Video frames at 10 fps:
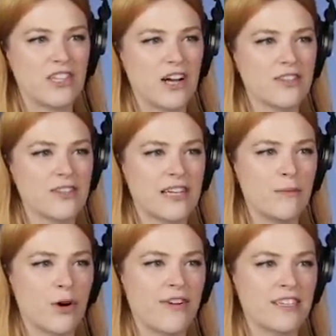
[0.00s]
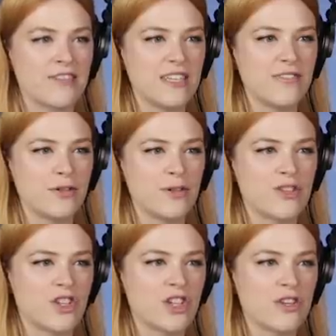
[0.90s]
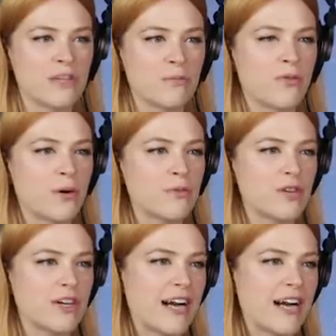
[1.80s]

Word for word: She also can more effectively influence her children to perform certain